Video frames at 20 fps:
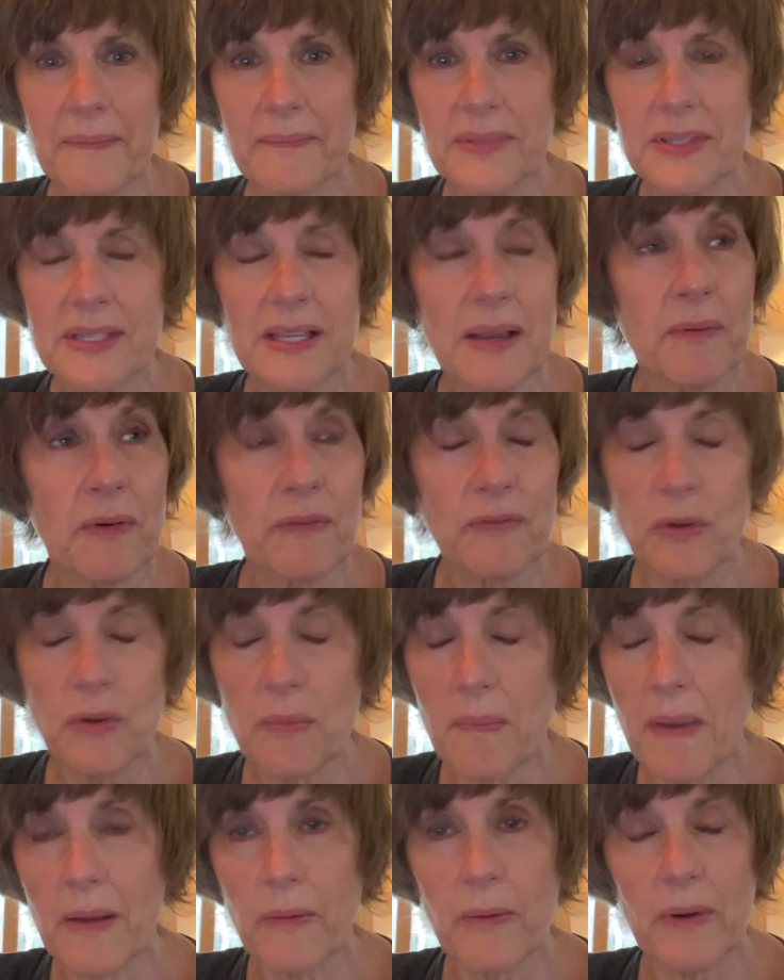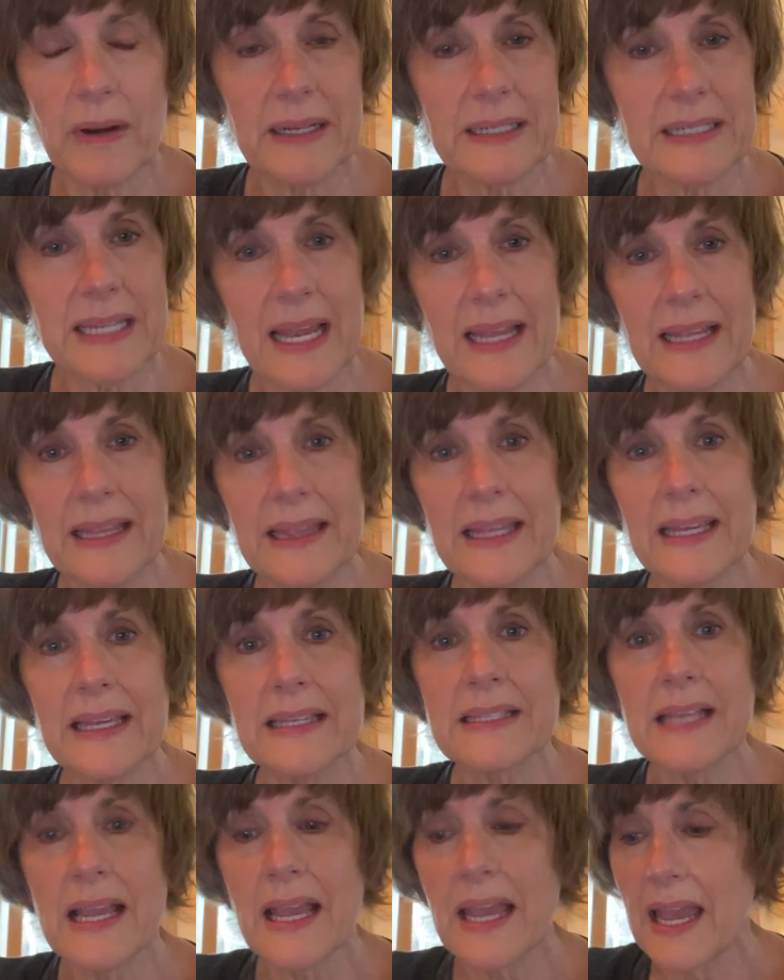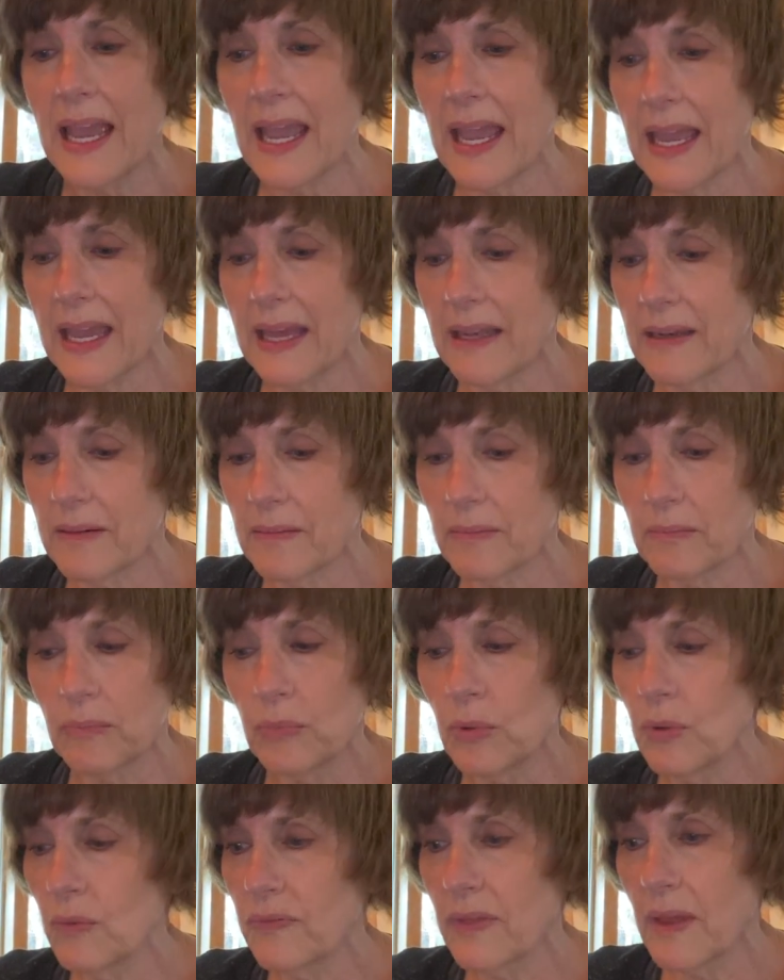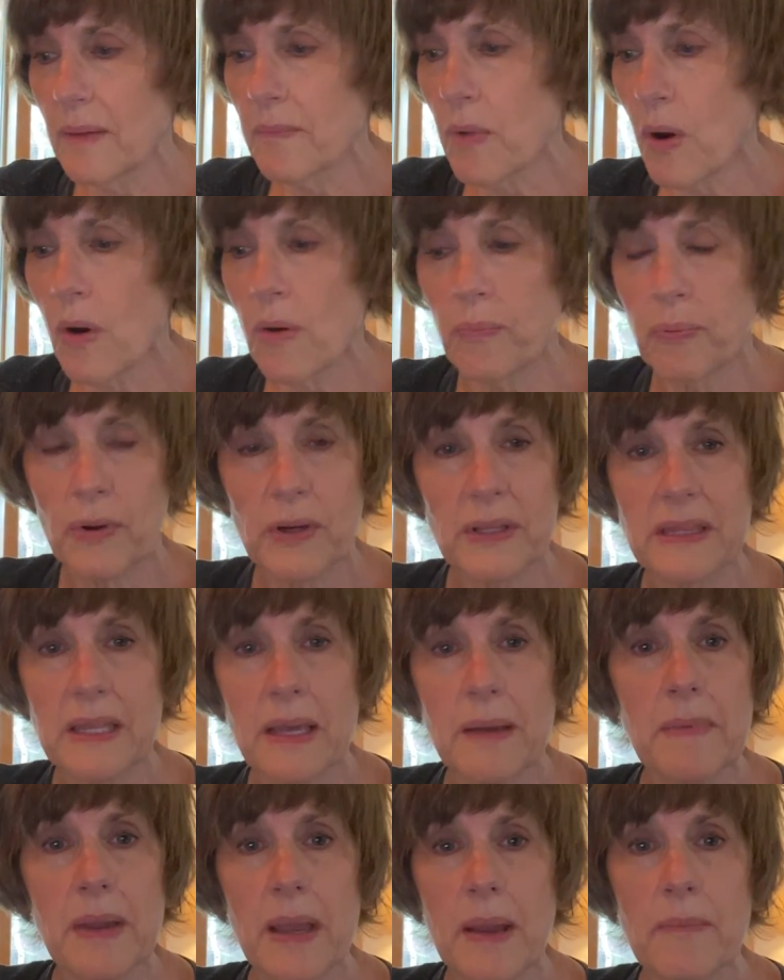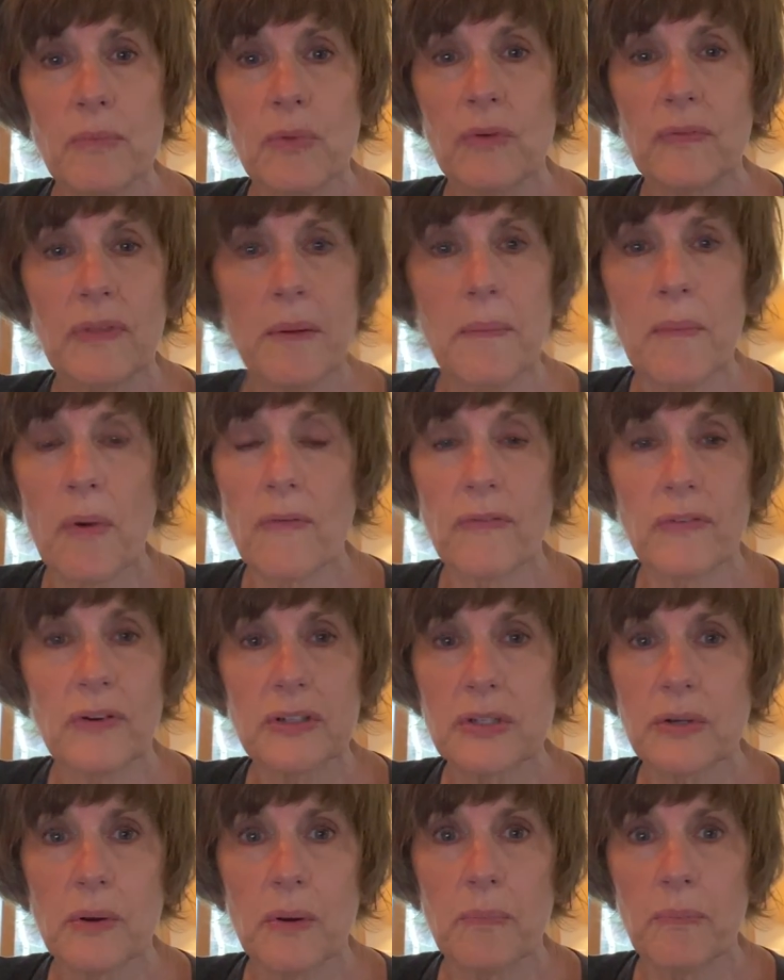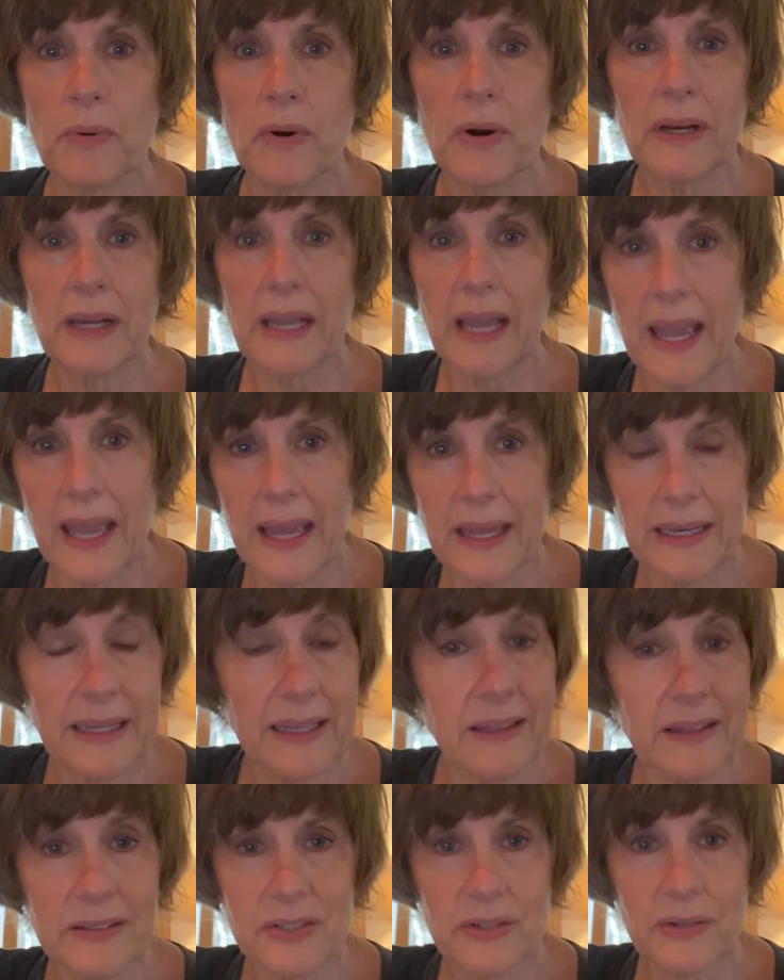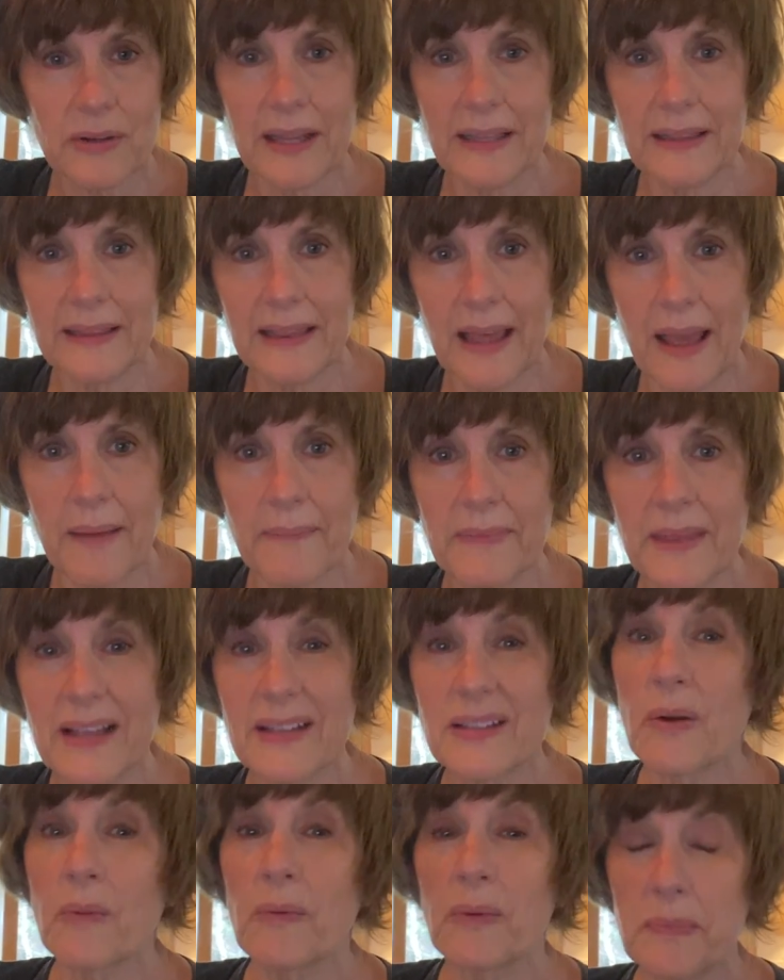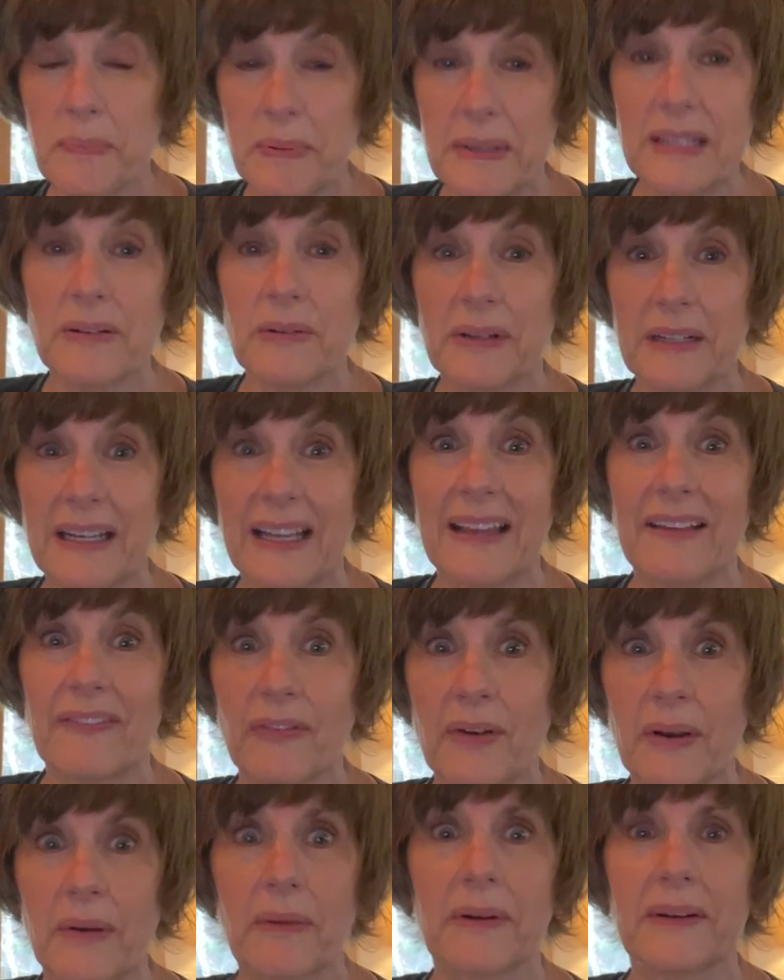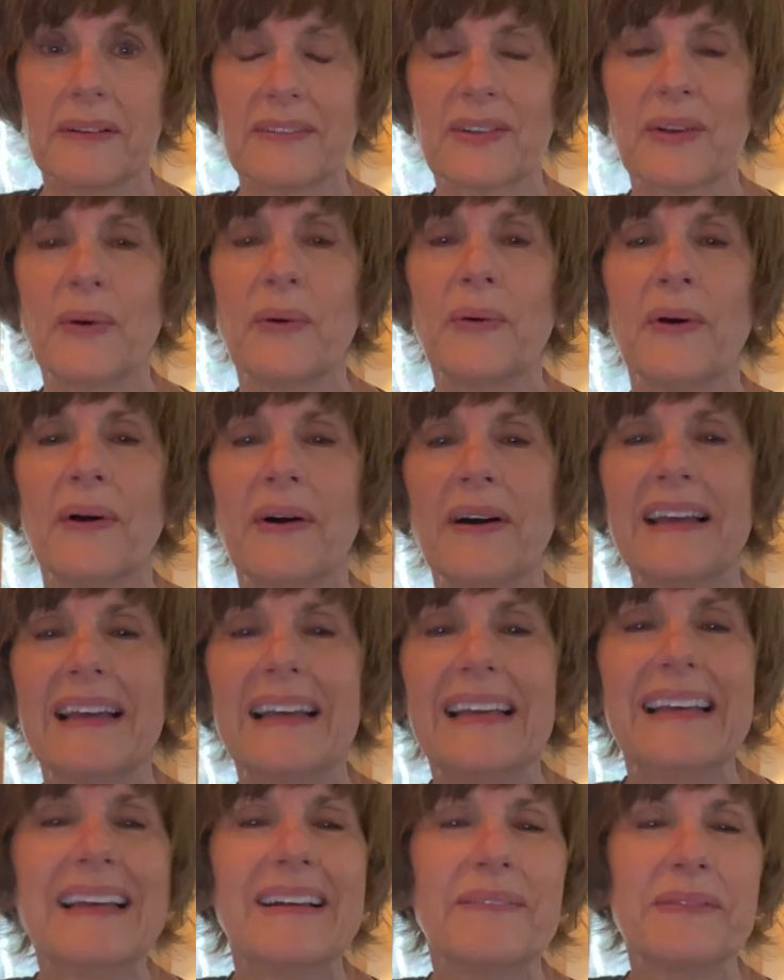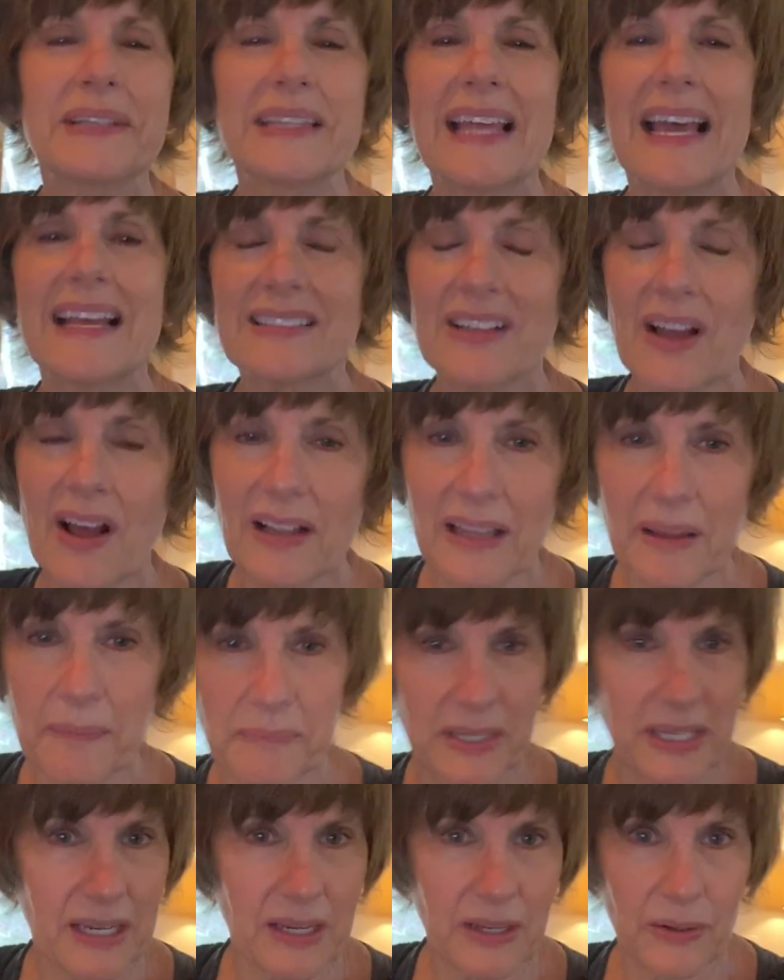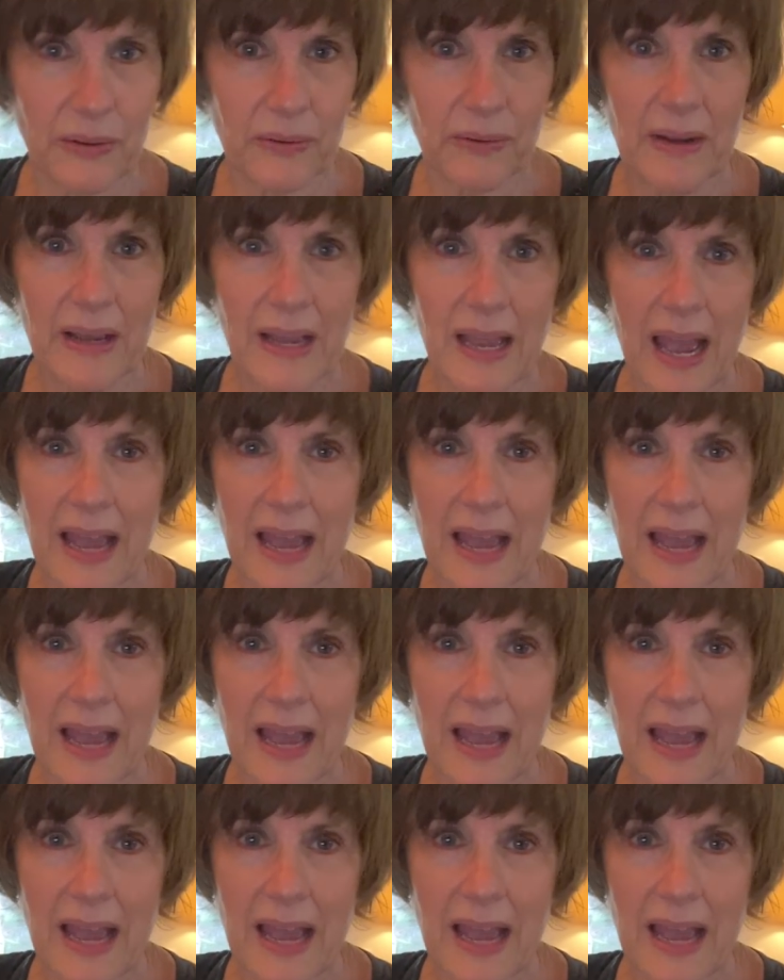Some of you might want to take these and move them, print them, and move them over to a book and illustrate them. That's what we'd be doing if we were in school, but that's all up to you.